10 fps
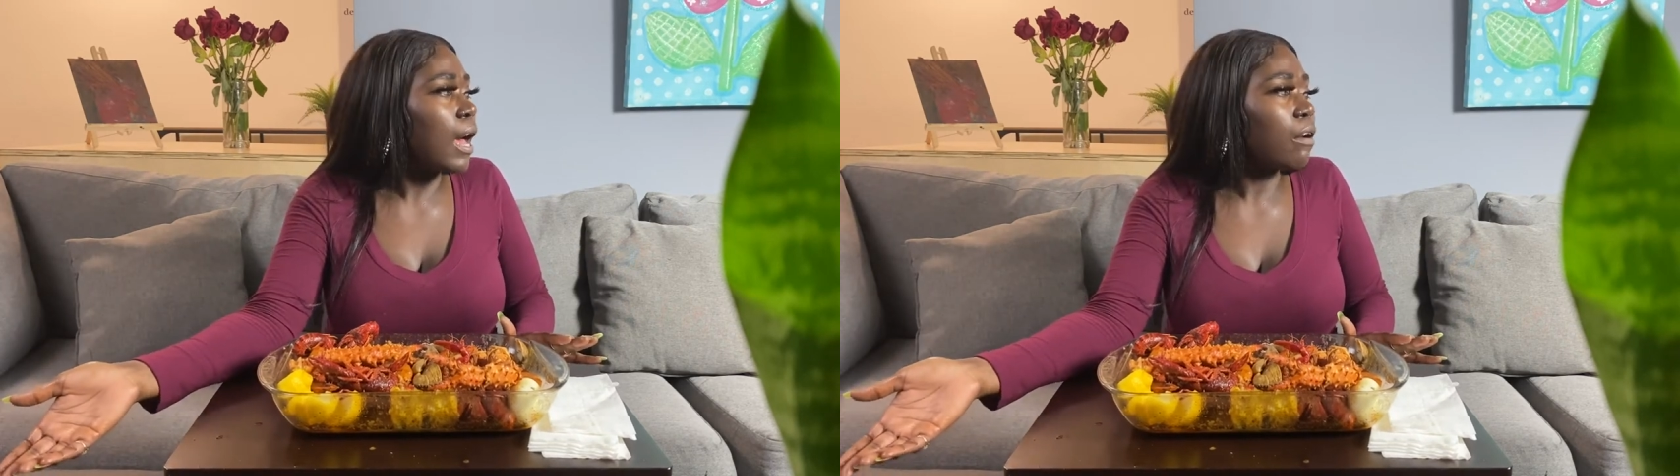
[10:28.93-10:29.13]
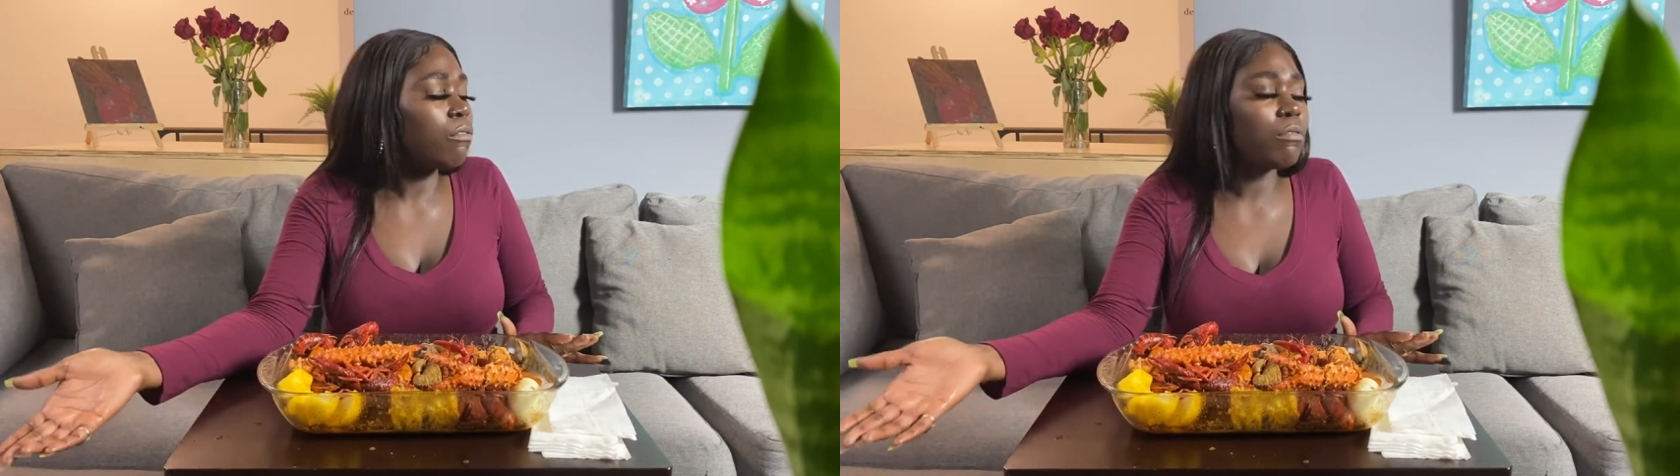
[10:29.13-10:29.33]

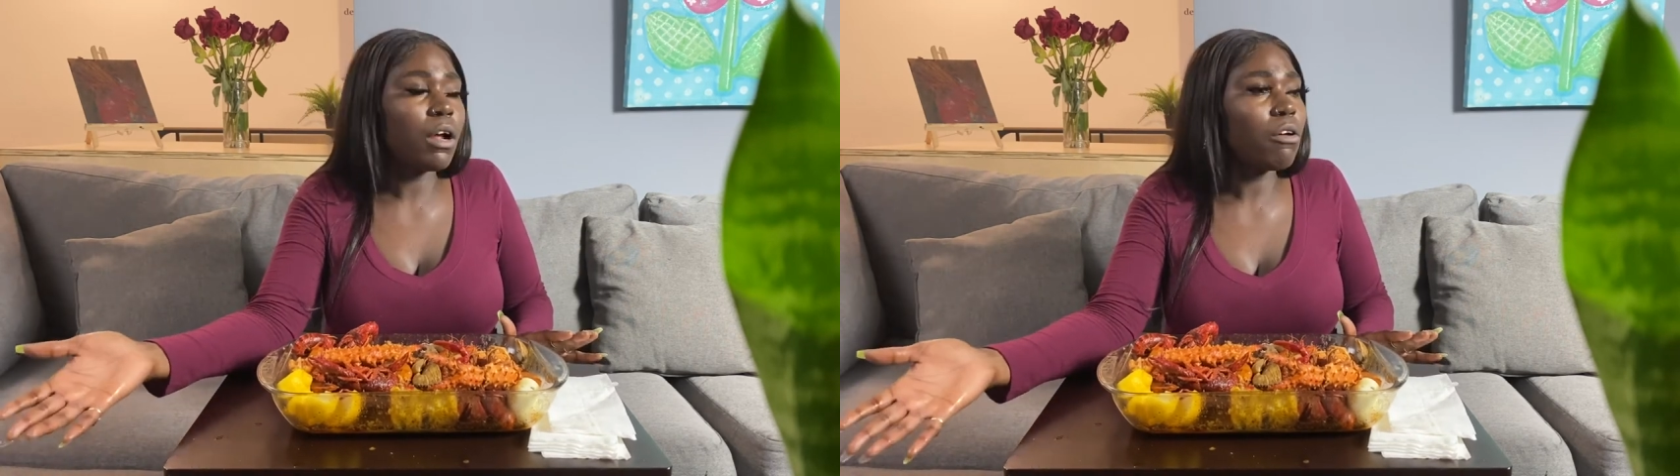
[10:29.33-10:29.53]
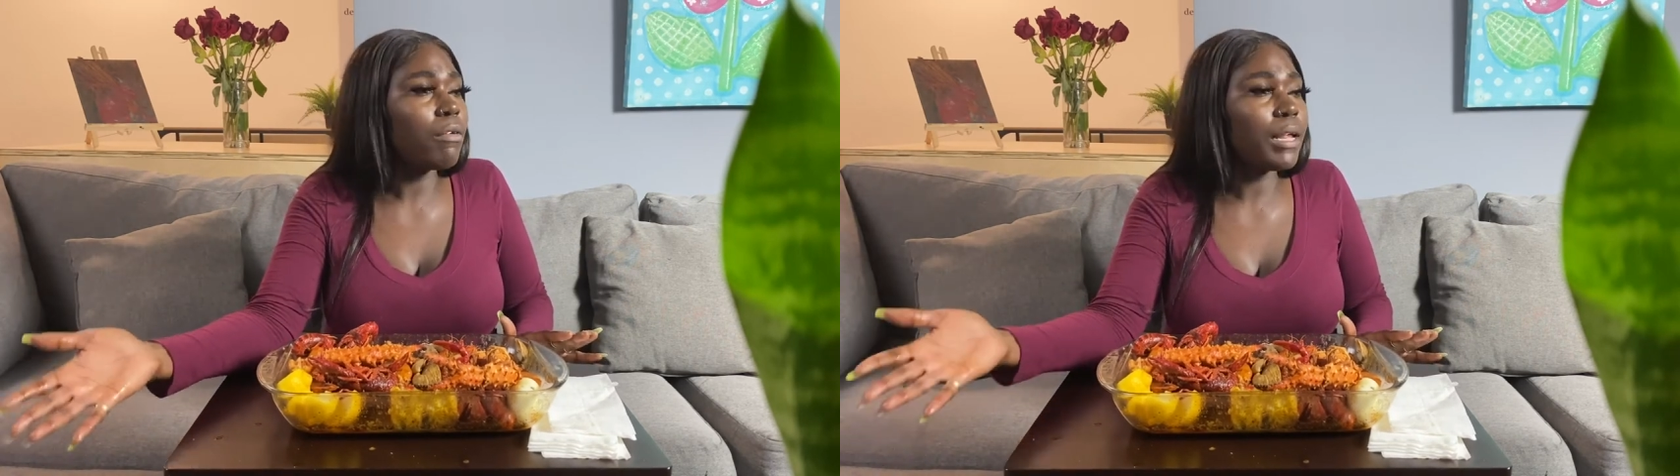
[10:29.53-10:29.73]
I don't
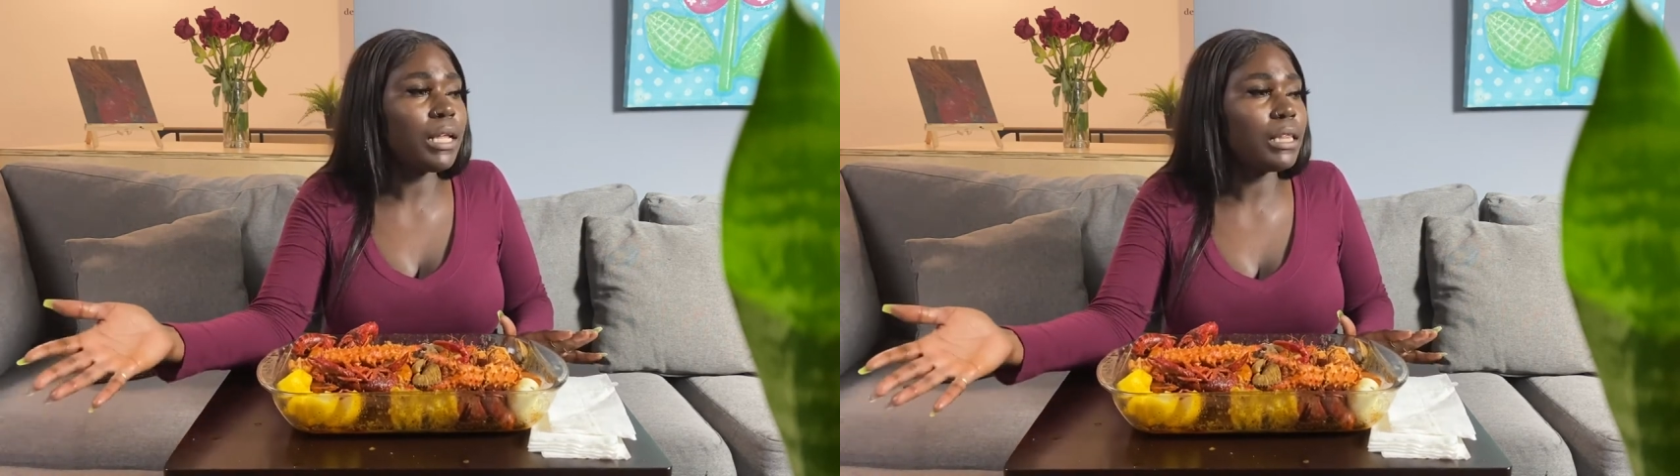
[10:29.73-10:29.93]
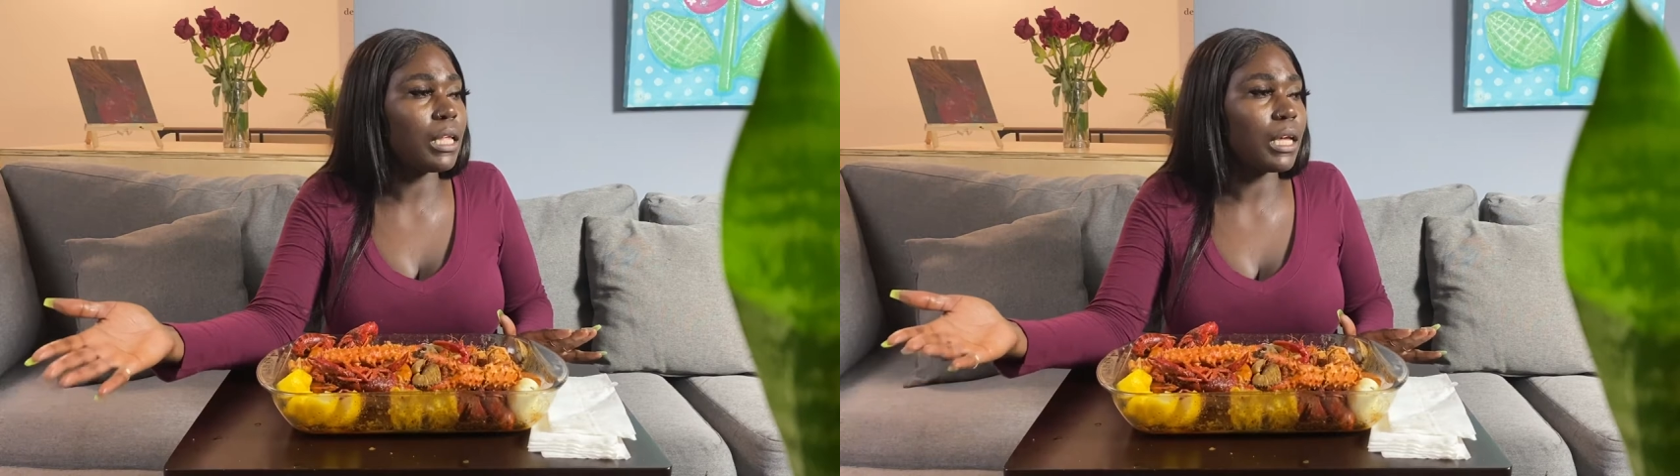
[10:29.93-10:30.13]
know
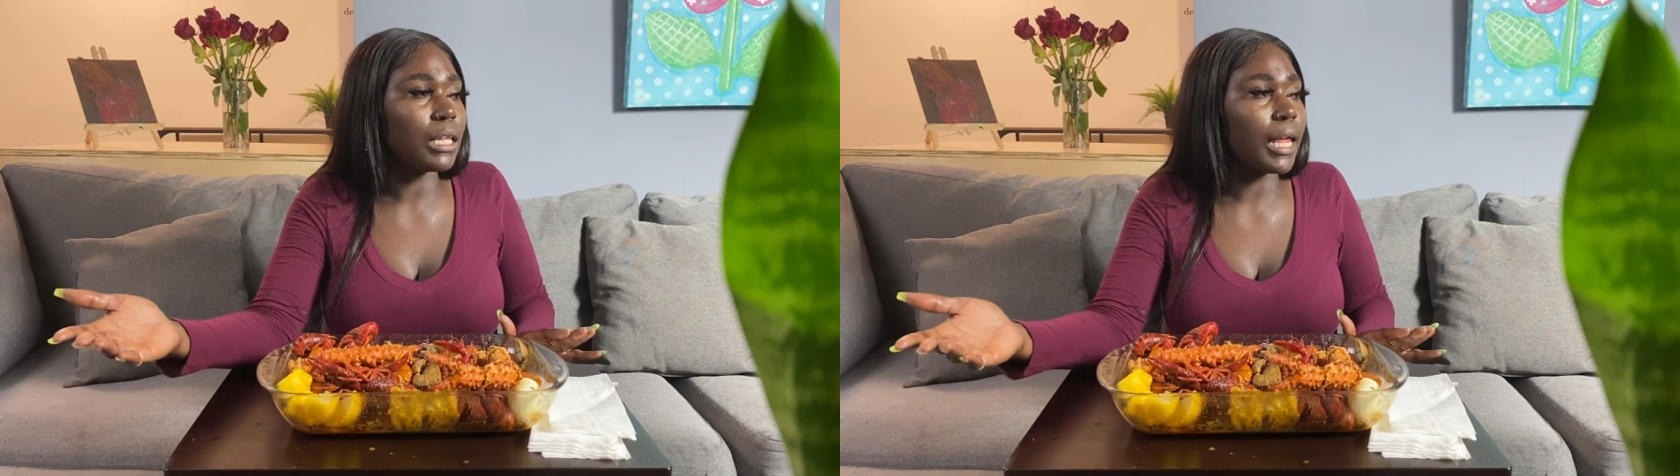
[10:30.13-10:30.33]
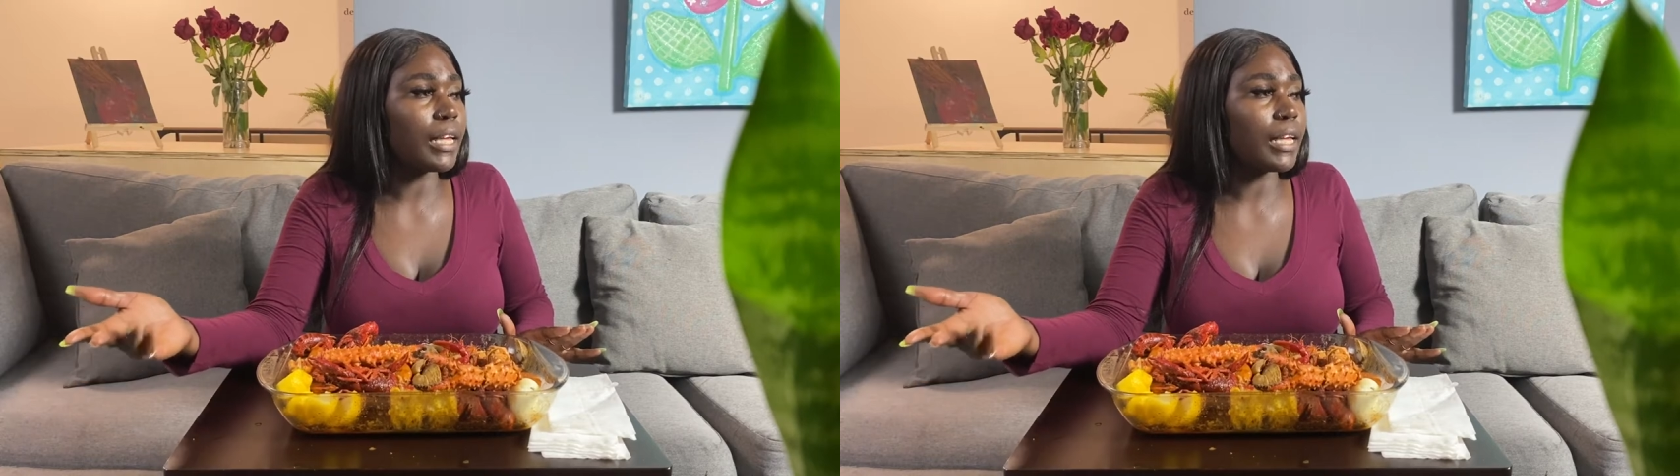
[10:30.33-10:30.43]
anything.